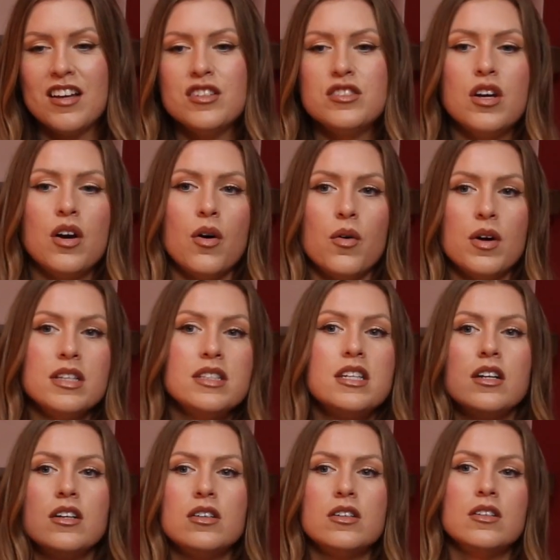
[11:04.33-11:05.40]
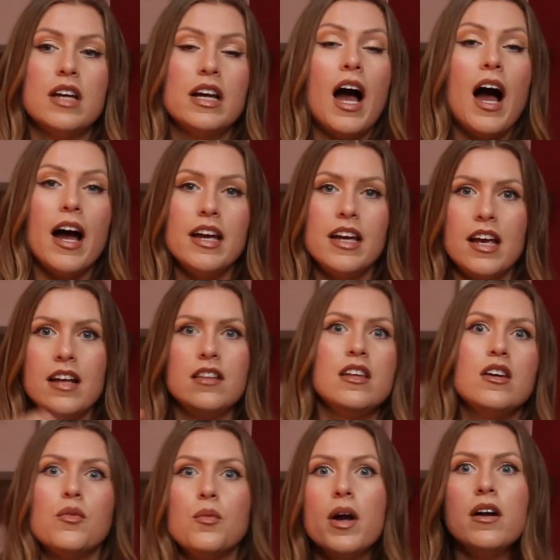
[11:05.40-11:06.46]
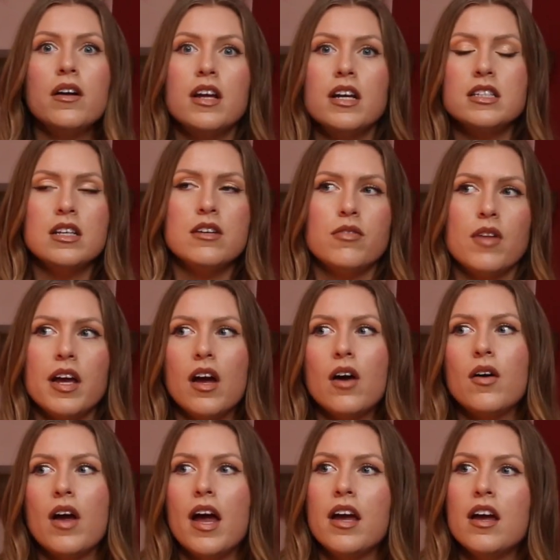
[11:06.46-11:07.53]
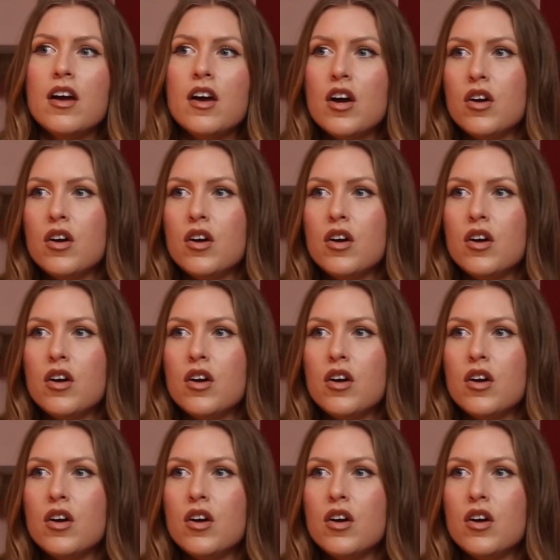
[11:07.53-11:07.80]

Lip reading: So until like I gain the awareness of like, okay,